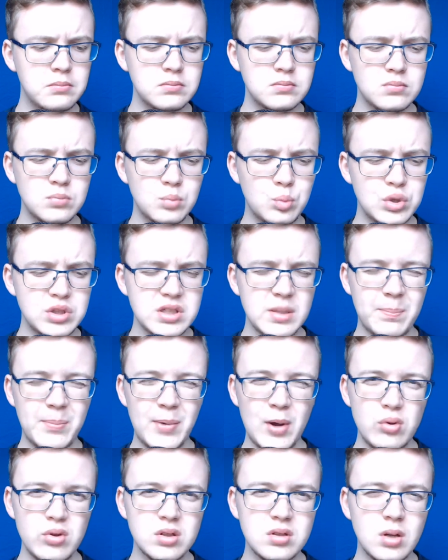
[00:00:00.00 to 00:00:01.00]
was
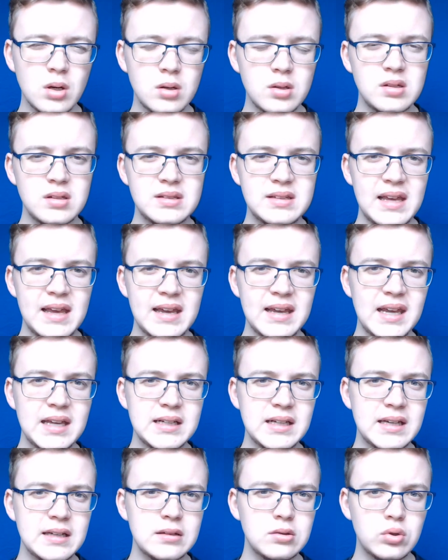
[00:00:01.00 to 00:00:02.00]
about the turn of the decade, I
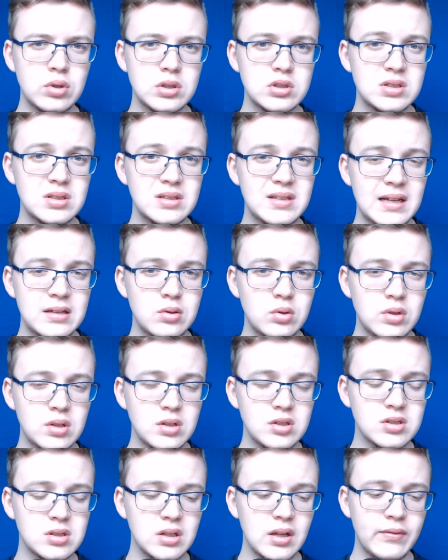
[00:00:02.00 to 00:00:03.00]
think 2010,
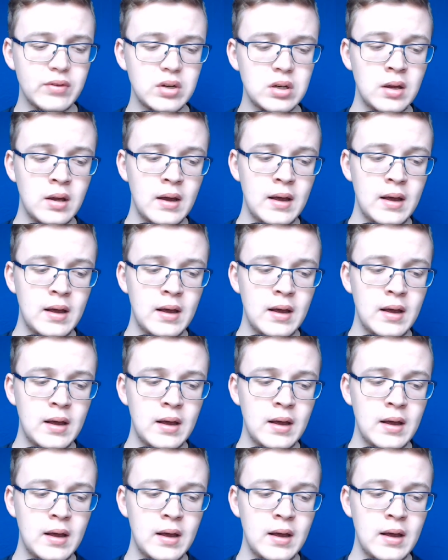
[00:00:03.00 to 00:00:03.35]
2011.